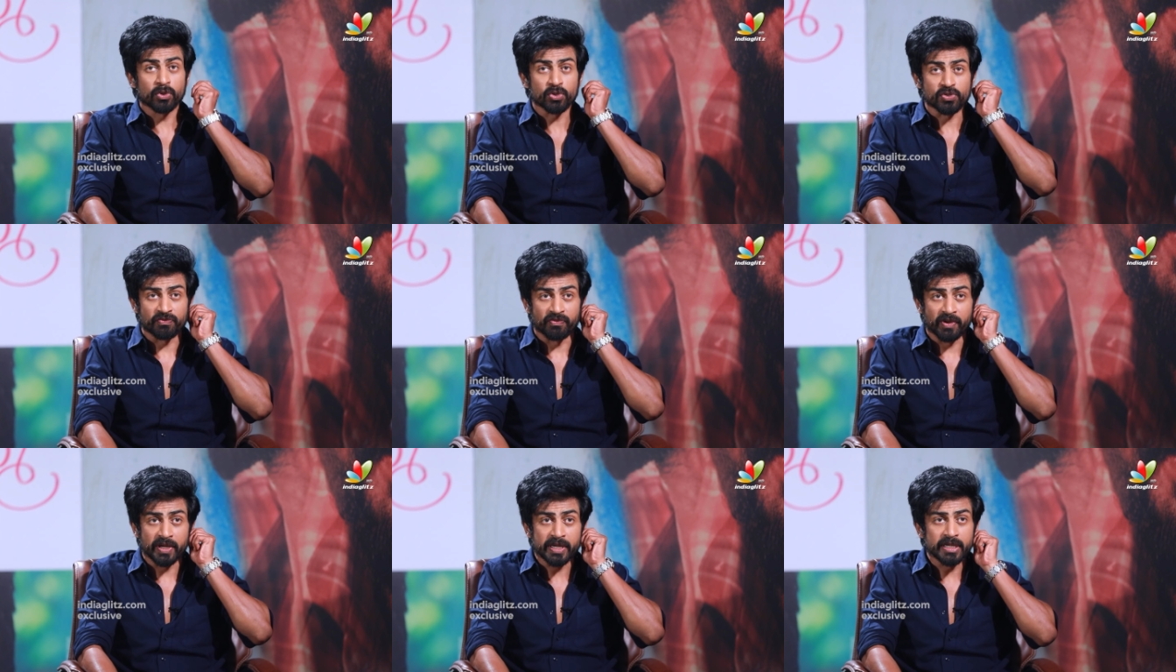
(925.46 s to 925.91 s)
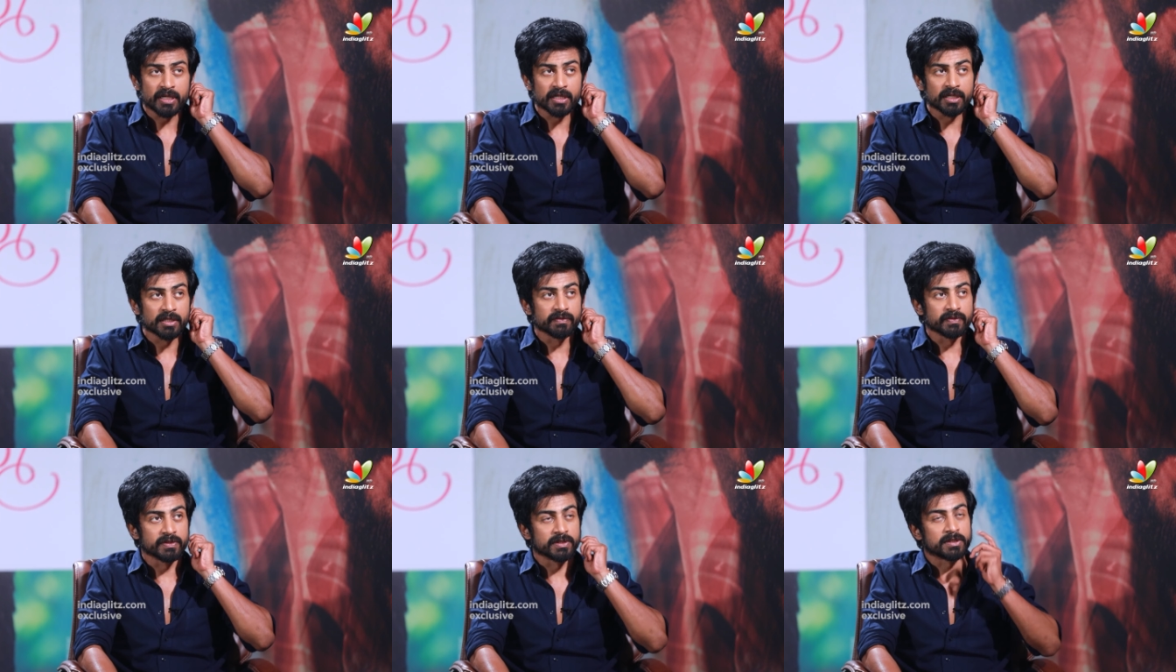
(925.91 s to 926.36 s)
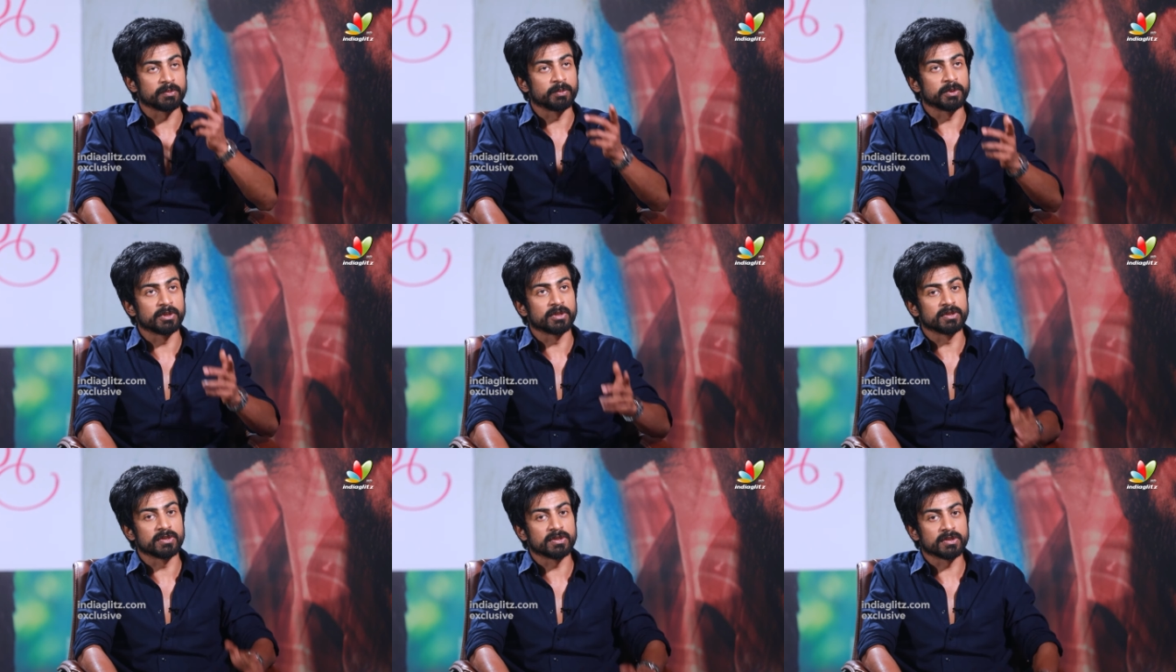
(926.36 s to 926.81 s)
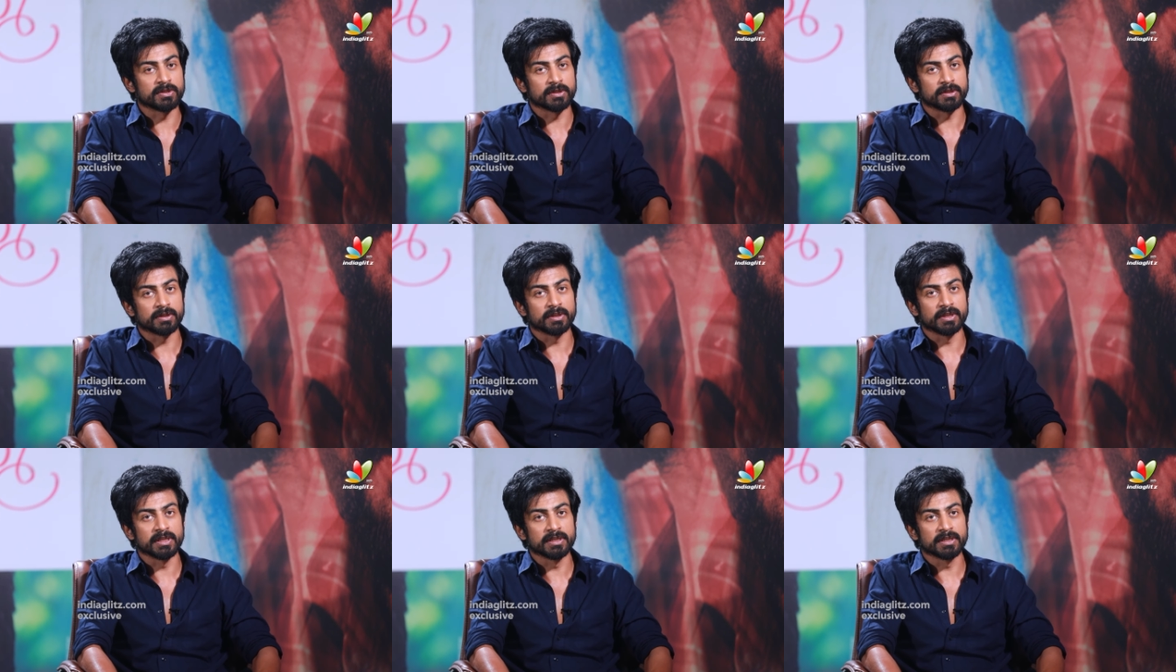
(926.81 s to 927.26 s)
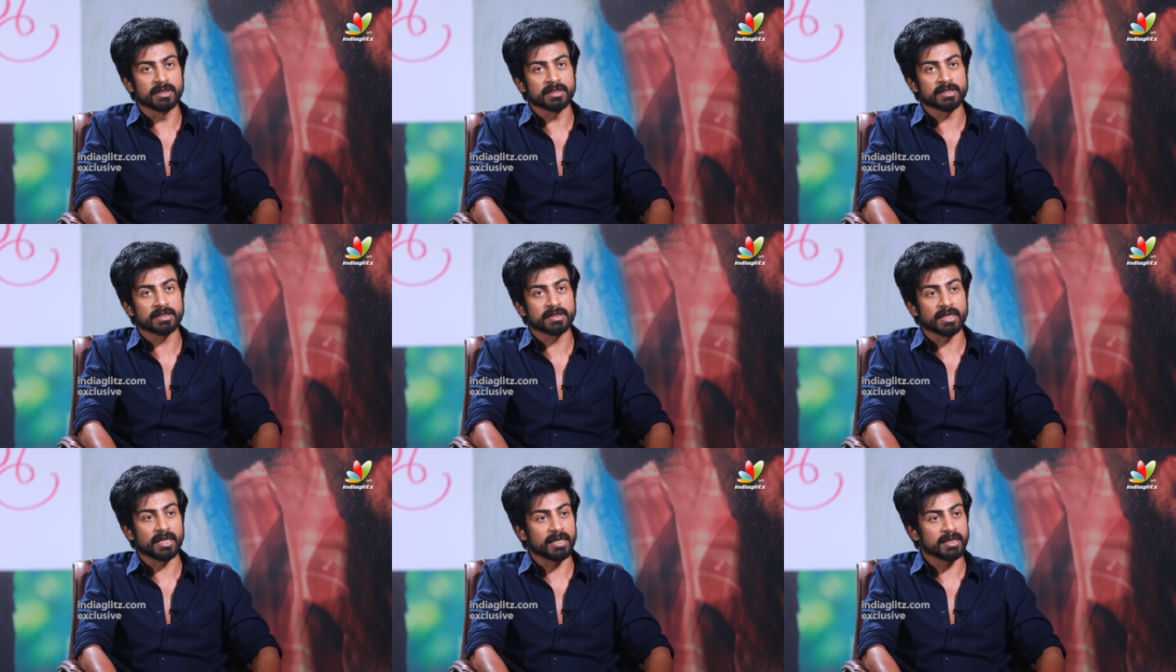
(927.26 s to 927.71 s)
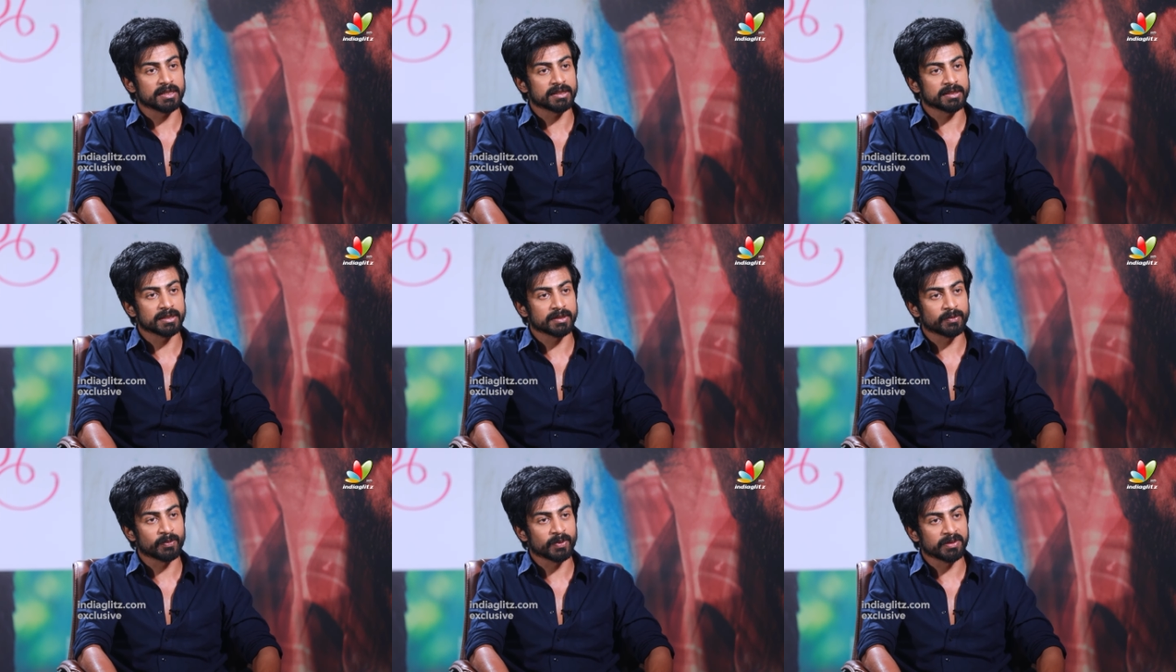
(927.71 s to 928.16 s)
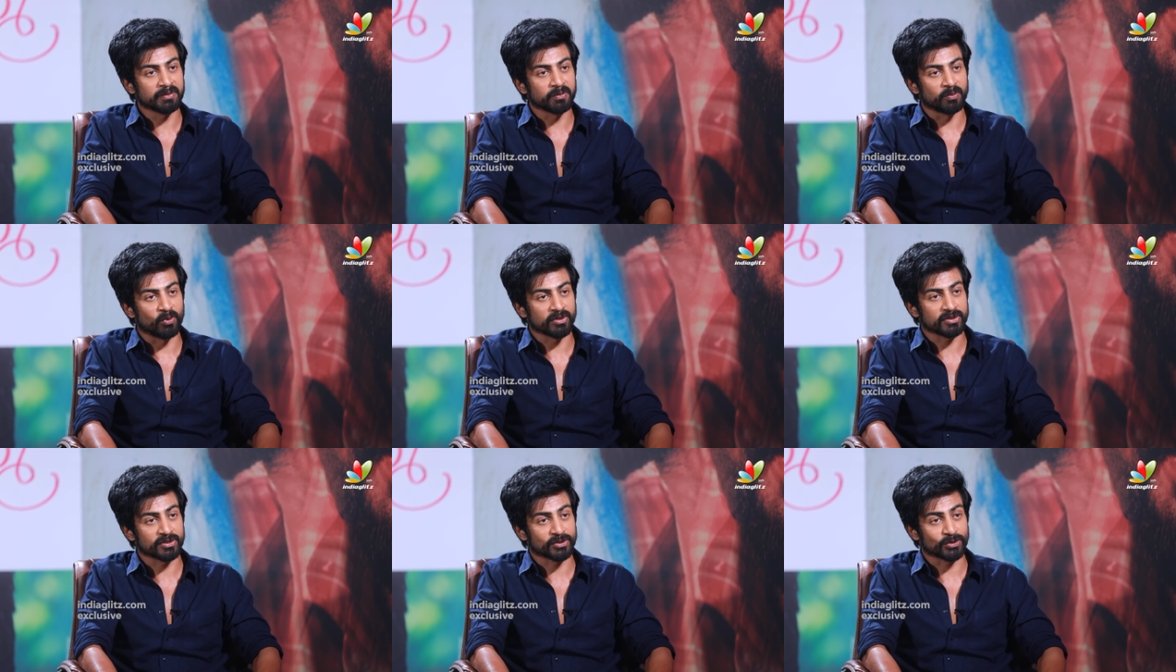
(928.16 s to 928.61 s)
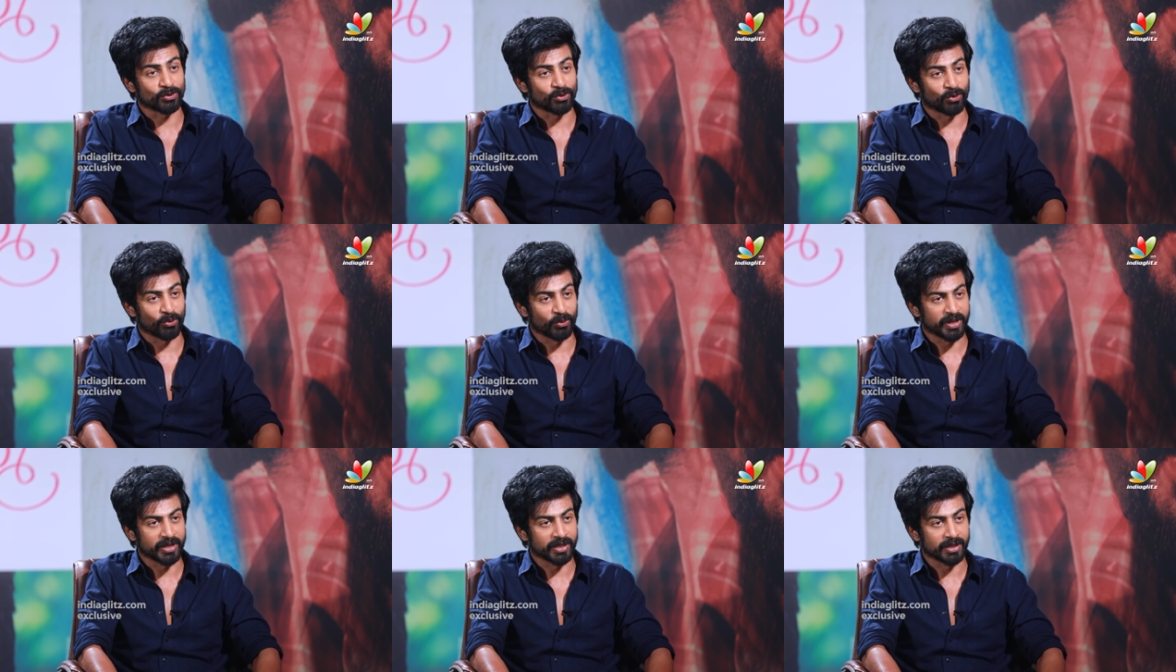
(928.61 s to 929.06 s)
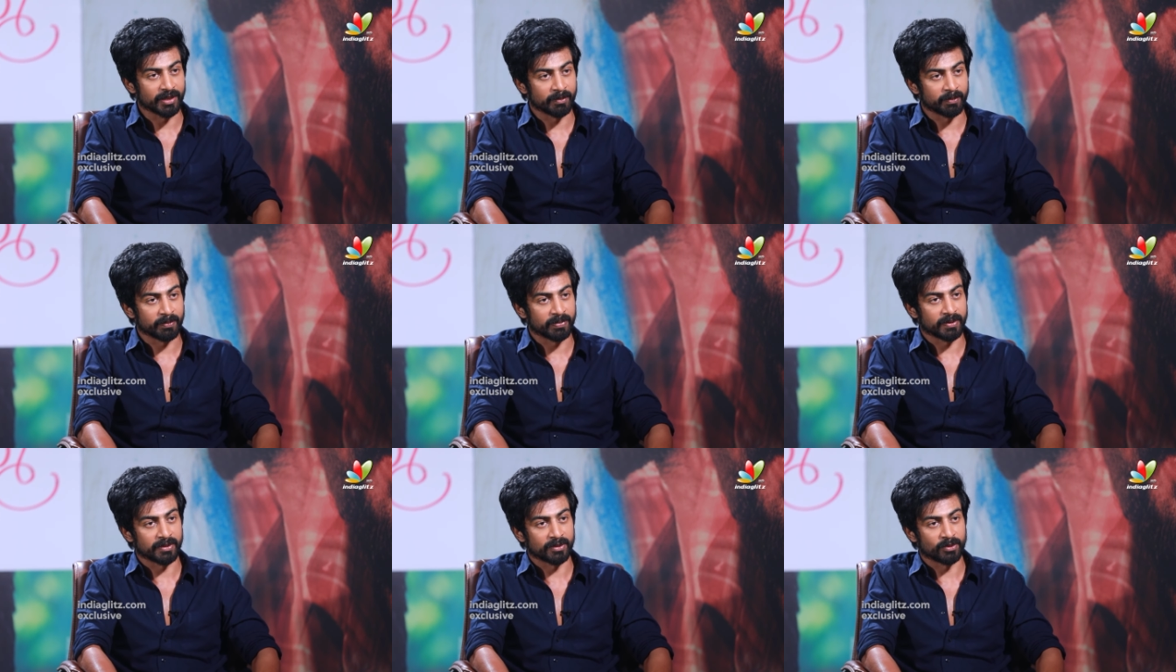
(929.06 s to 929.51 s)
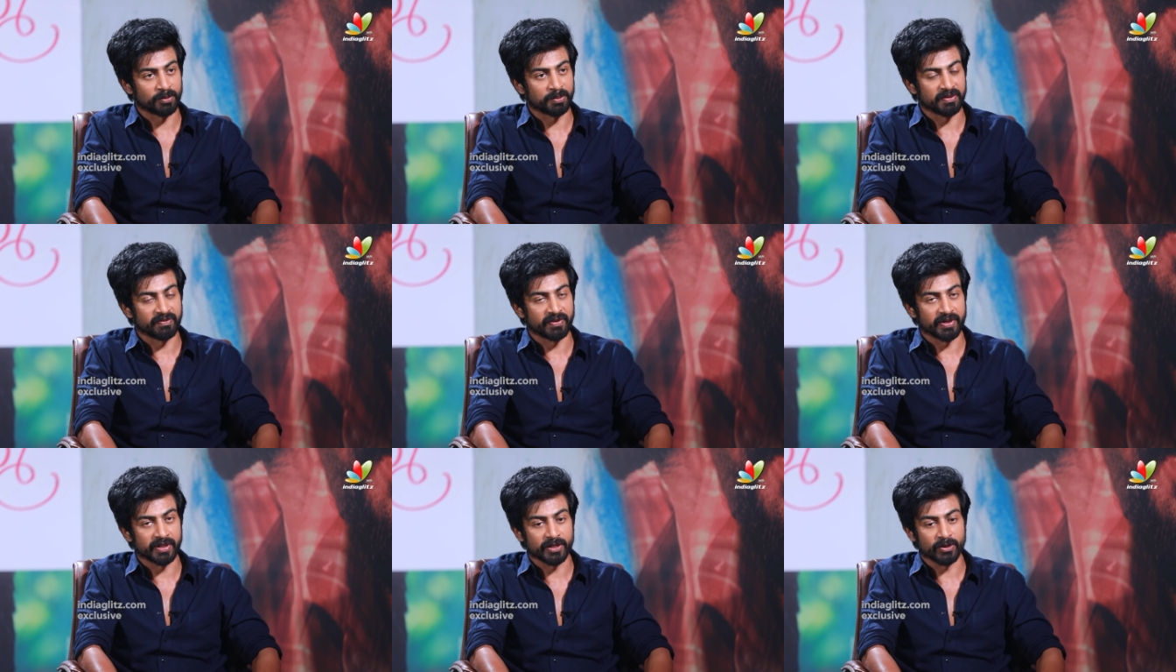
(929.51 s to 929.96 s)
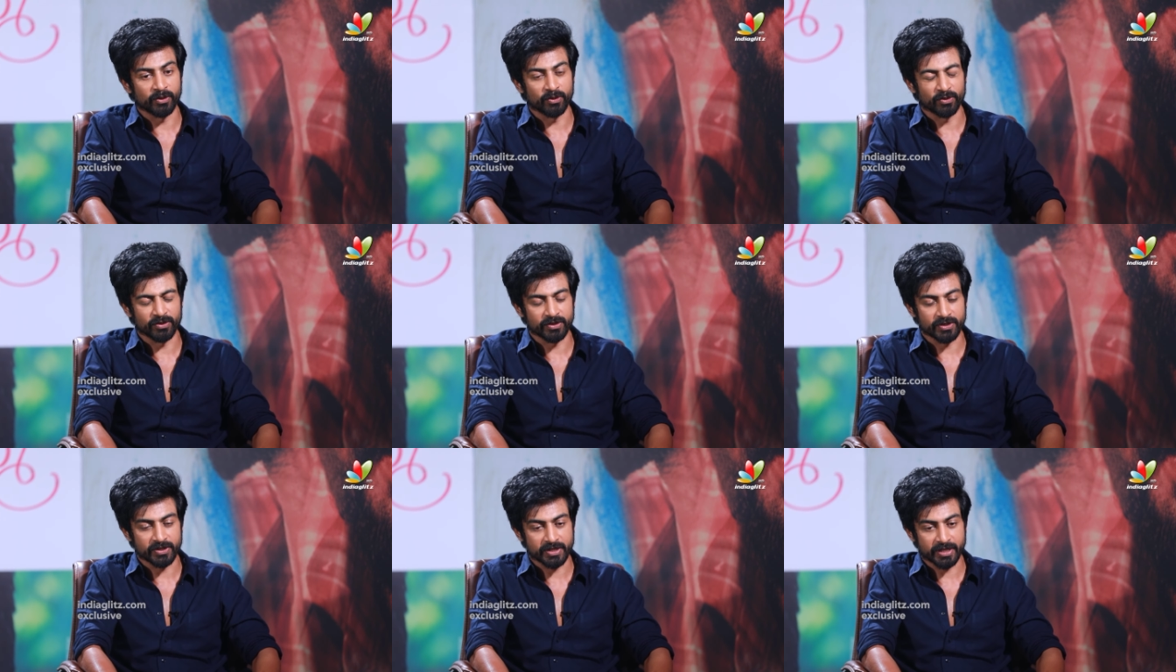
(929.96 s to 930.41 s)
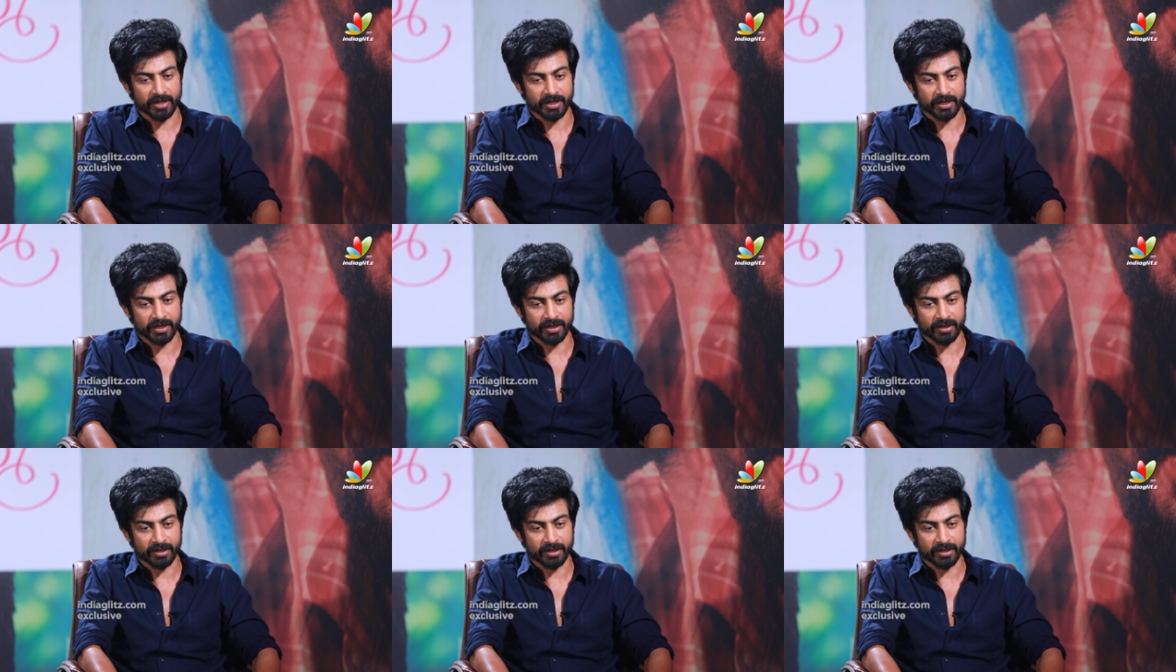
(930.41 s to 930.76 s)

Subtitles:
course, very nervous because these are stars that we watched growing up, to be very honest,